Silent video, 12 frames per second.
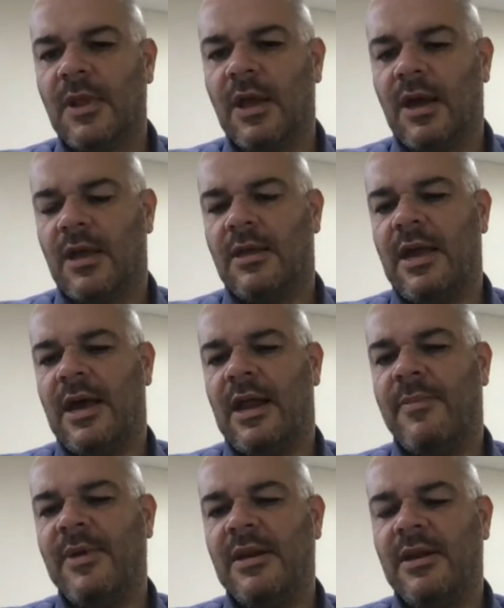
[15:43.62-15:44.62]
yeah, I
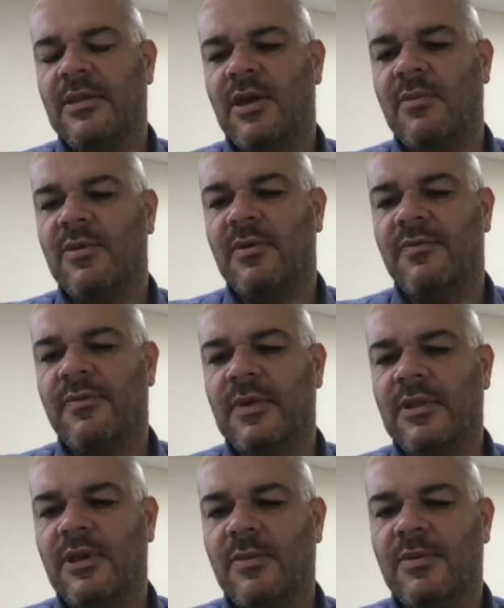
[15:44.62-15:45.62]
mean, in terms of
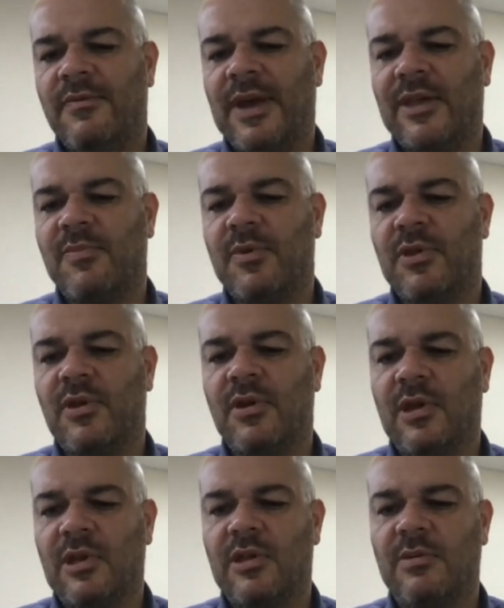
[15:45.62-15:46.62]

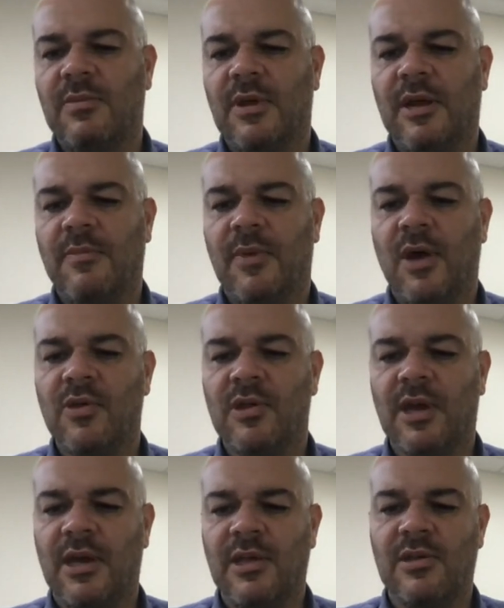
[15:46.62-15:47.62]
Aspergillus, in most
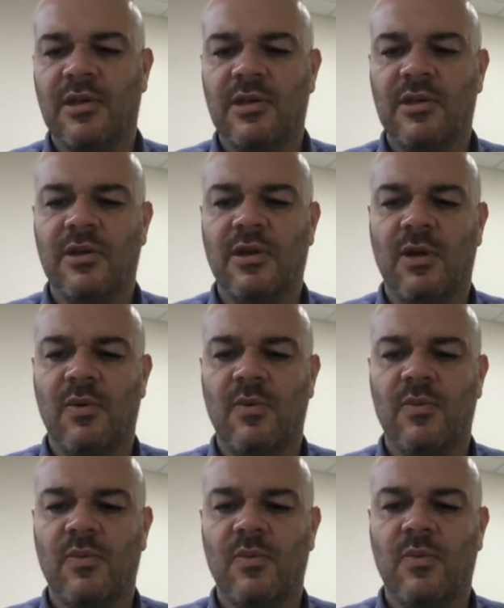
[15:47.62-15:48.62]
cases, you know,
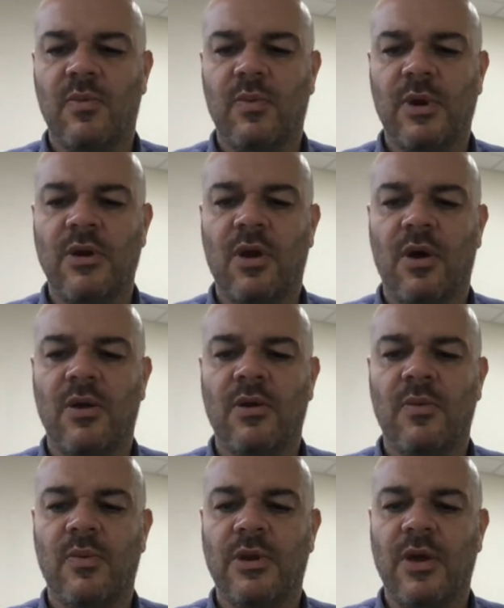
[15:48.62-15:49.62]

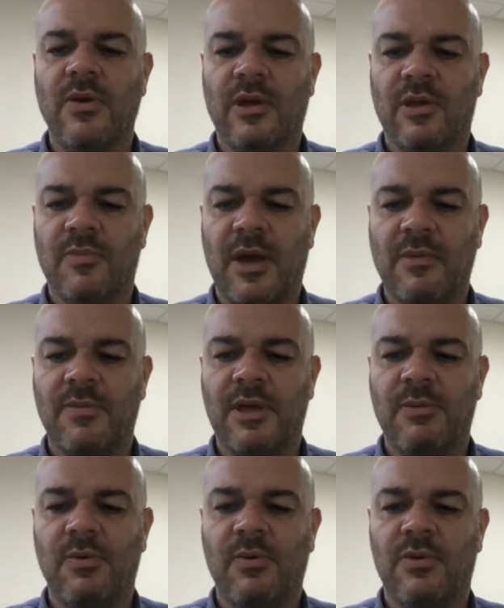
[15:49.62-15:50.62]
we don't expect
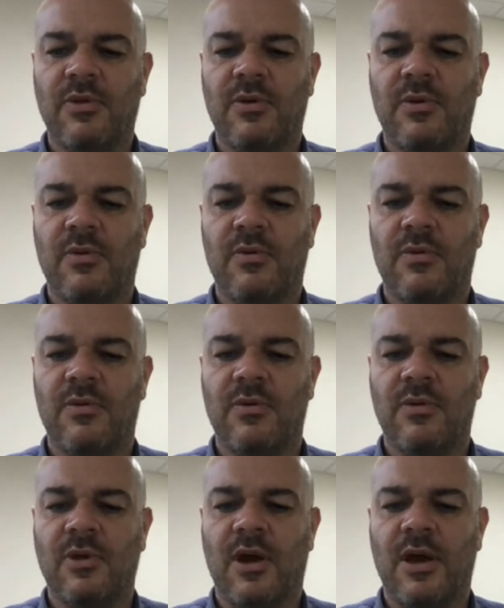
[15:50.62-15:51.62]
people to
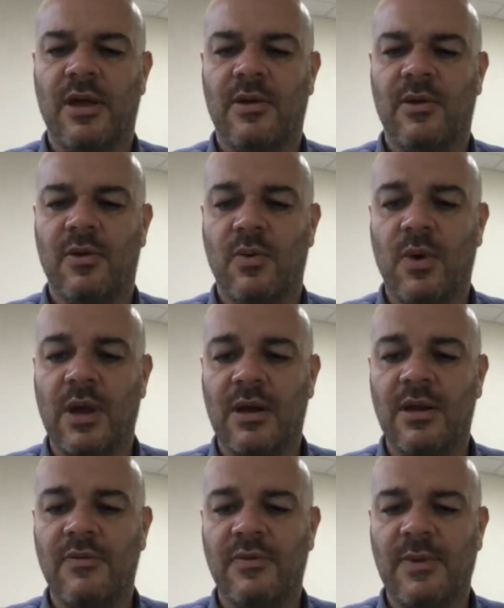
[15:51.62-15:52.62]
die
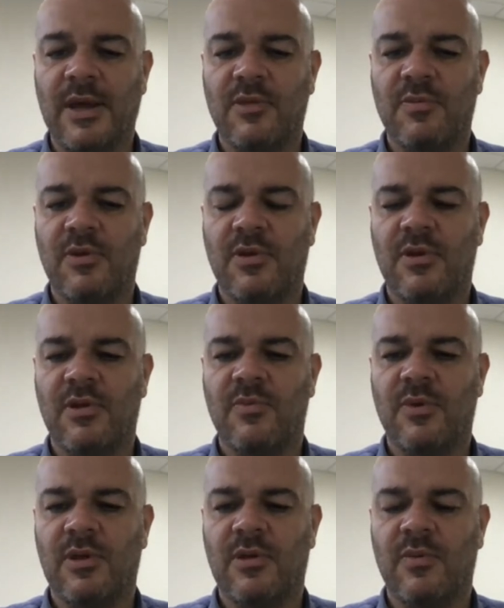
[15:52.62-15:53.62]
quickly from Aspergillus.
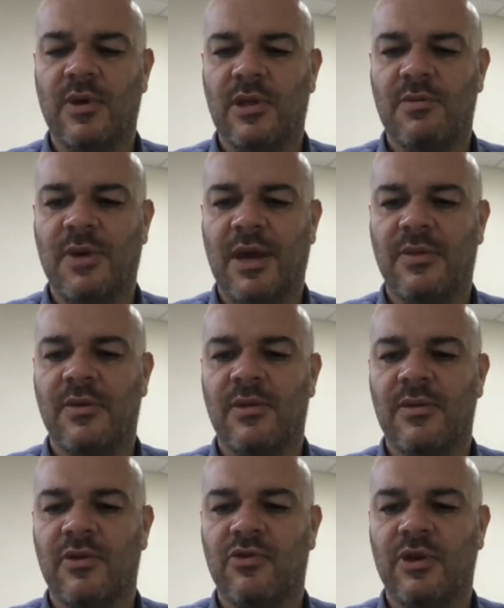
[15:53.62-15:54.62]
We expect that
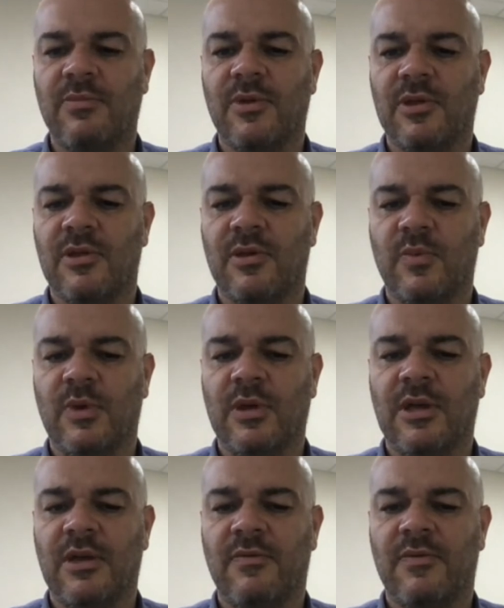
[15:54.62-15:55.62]
the treatments that we
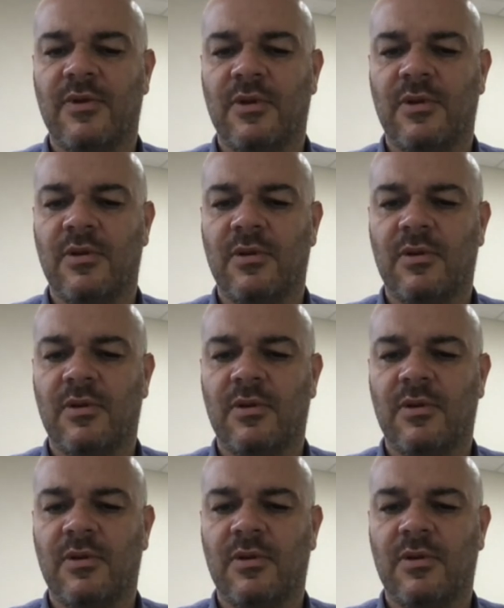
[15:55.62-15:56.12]
give can